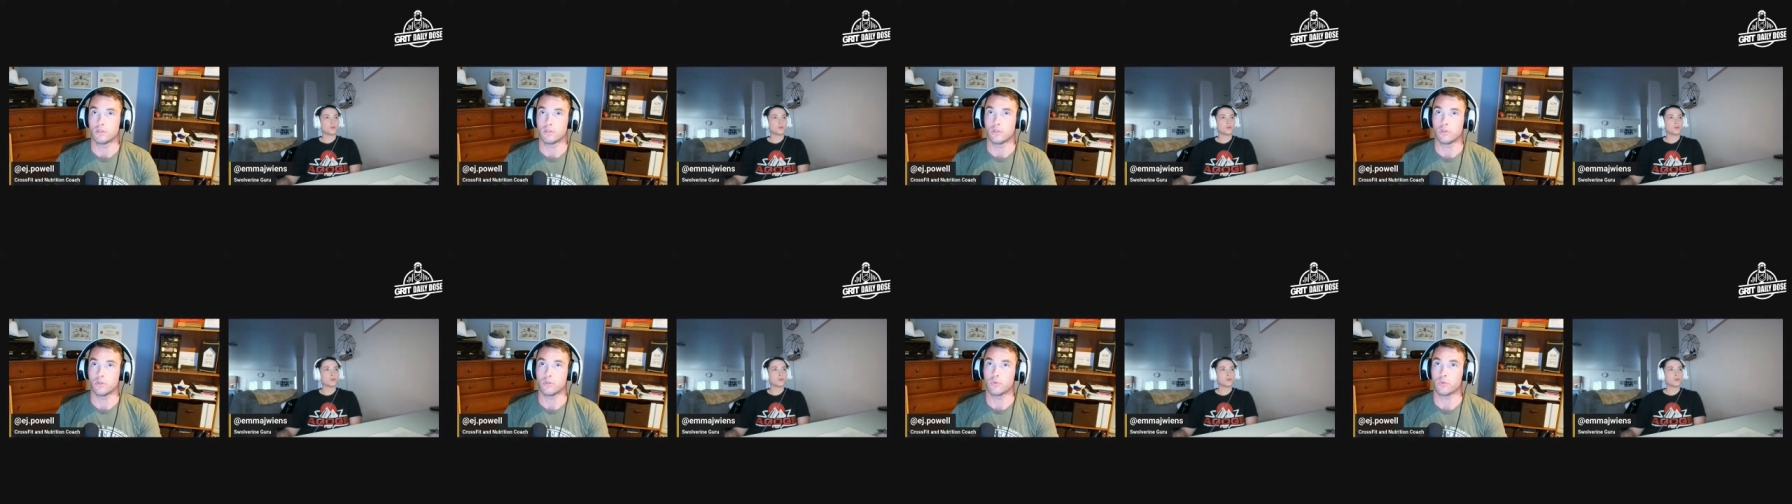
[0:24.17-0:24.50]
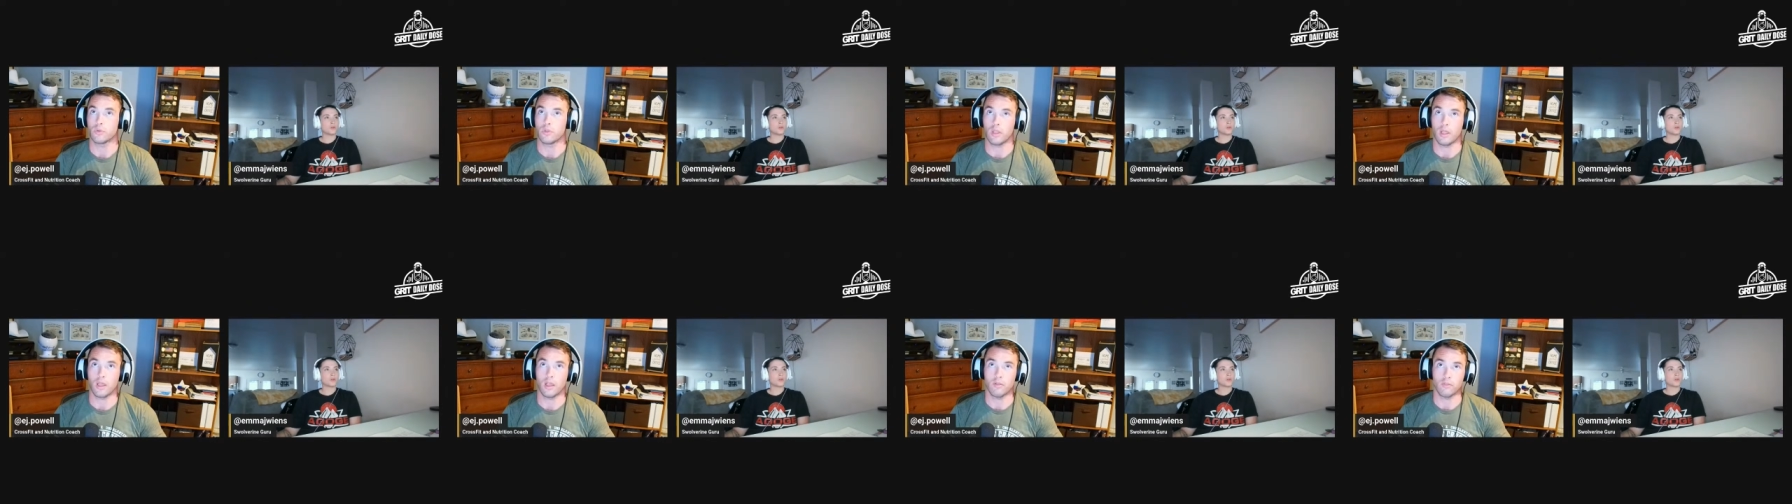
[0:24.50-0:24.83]
Well, it
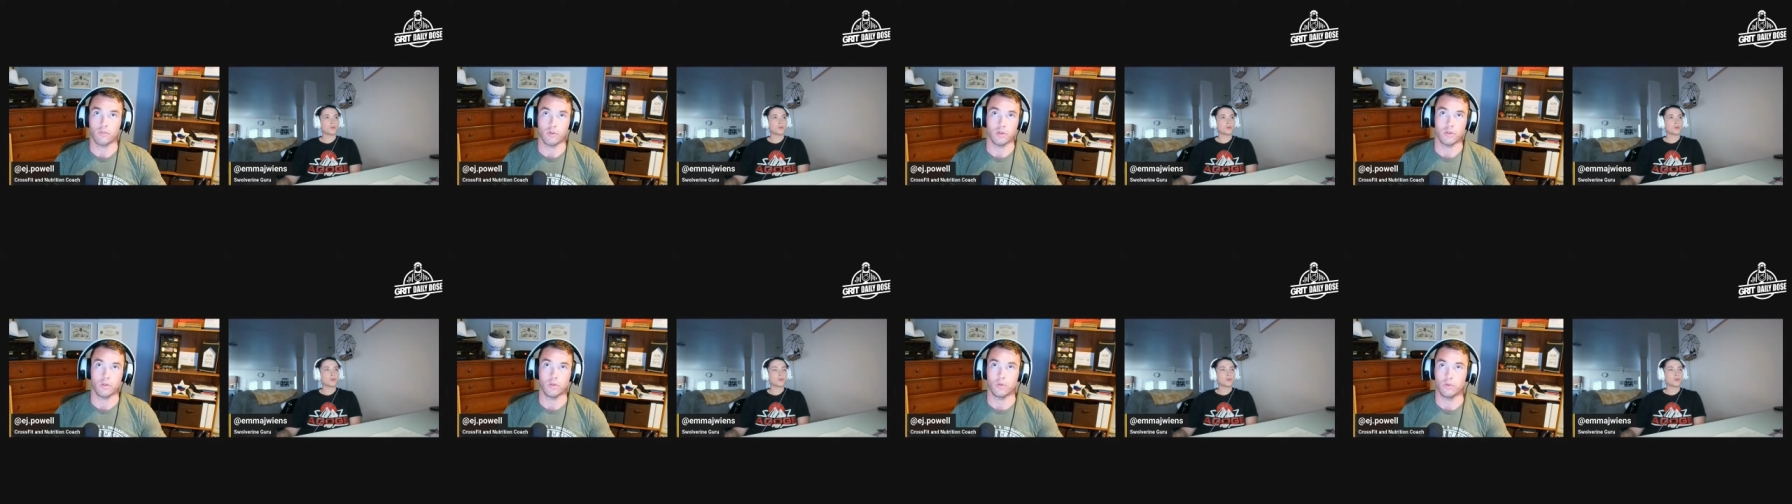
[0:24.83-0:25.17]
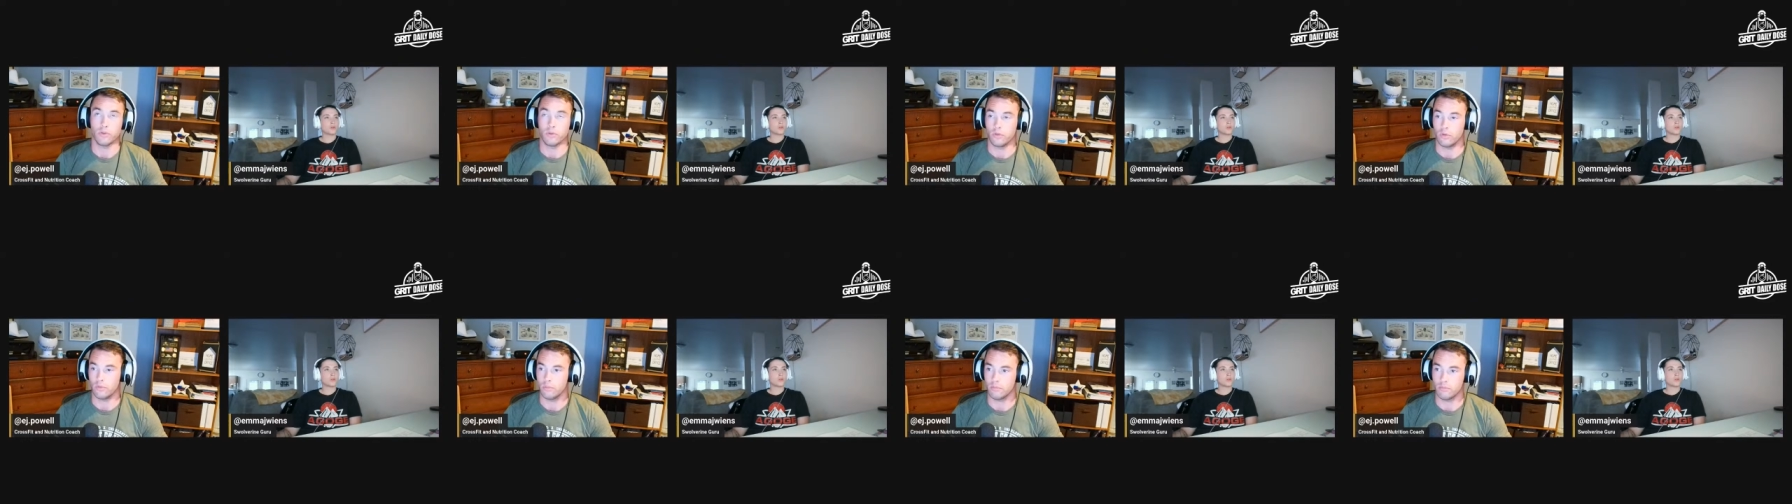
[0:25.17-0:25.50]
shows we're live on
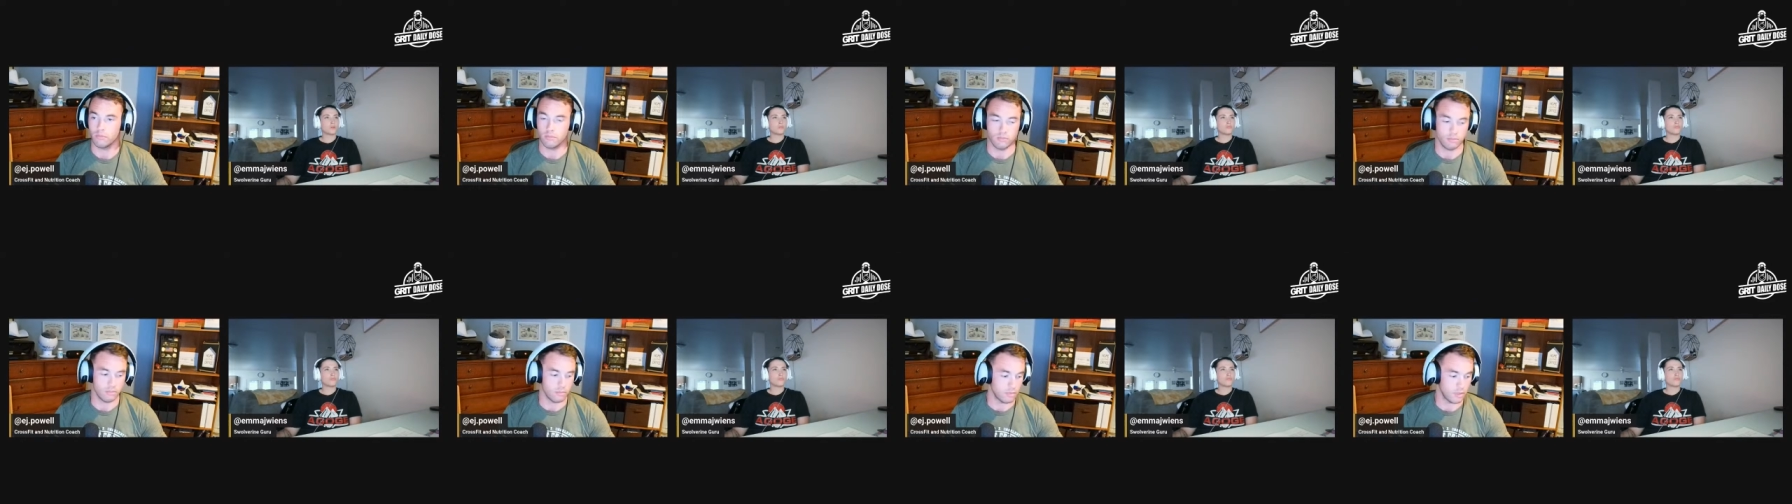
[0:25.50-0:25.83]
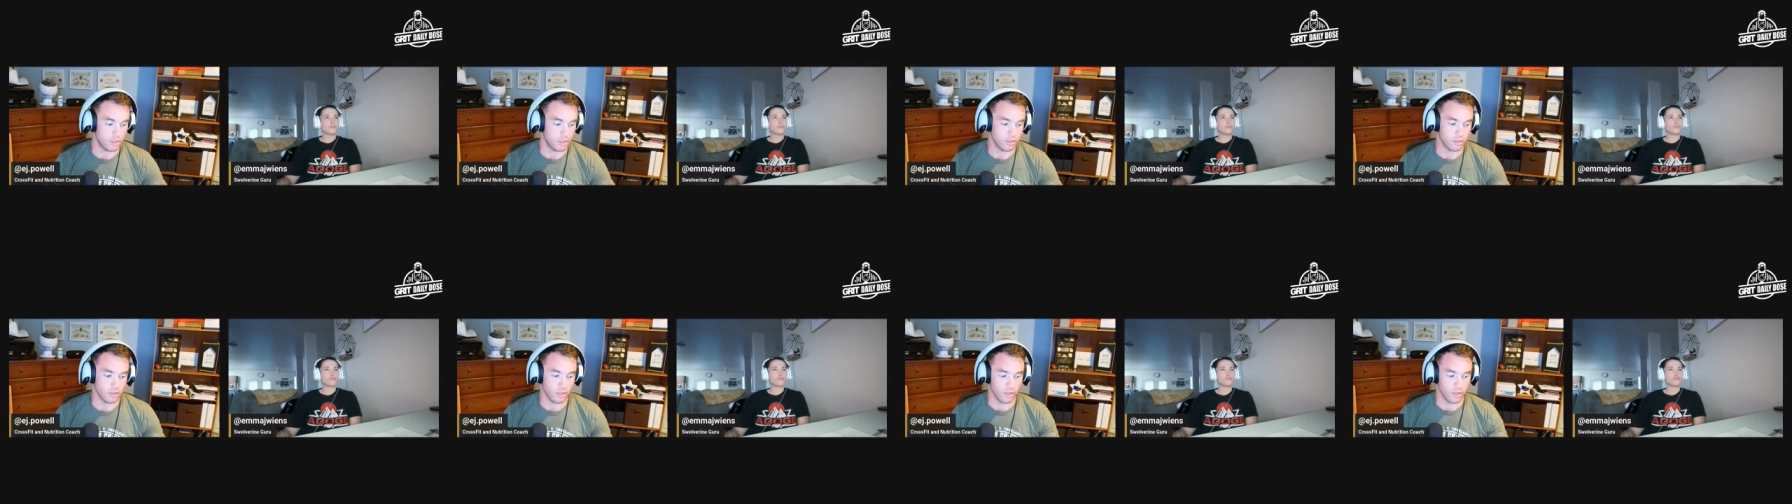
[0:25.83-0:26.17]
YouTube.
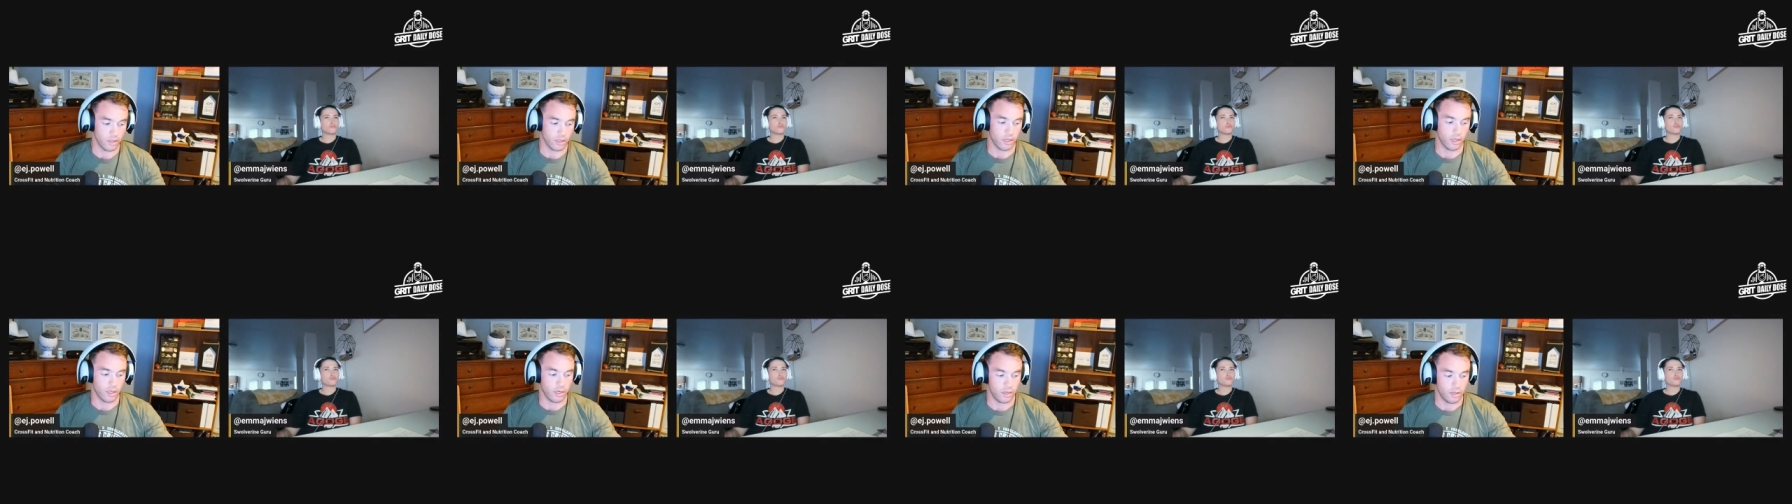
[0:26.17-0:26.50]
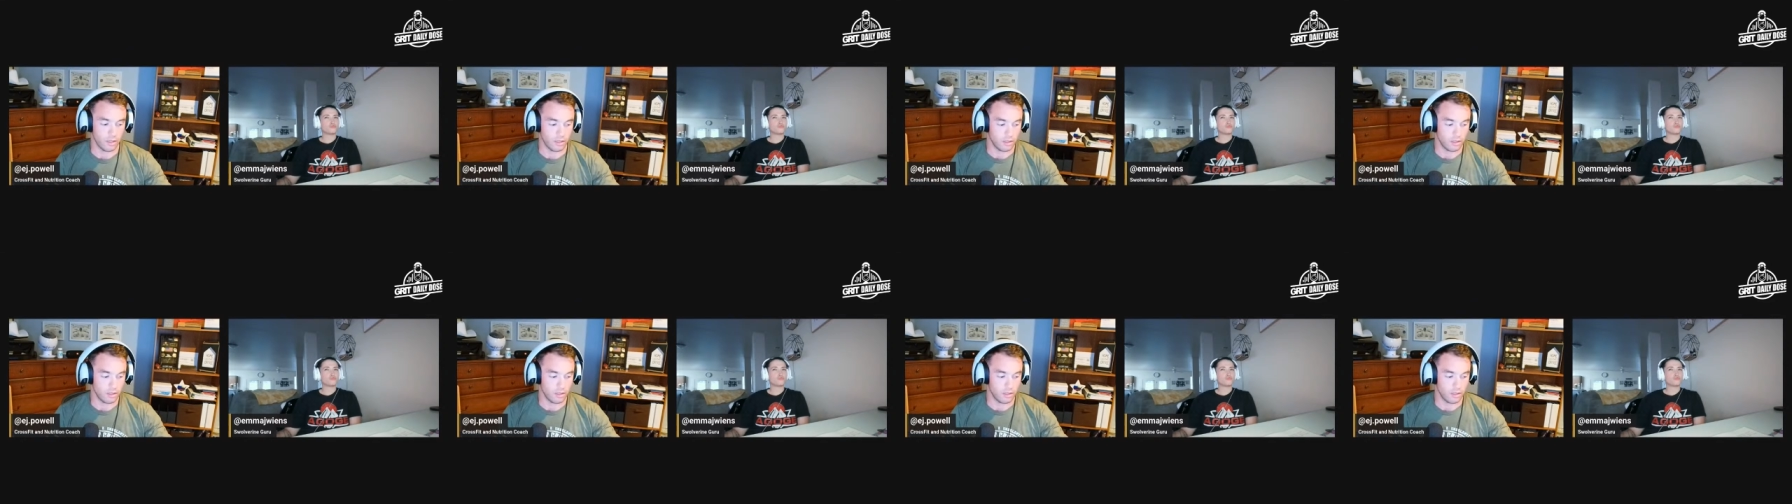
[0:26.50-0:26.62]
I saw that.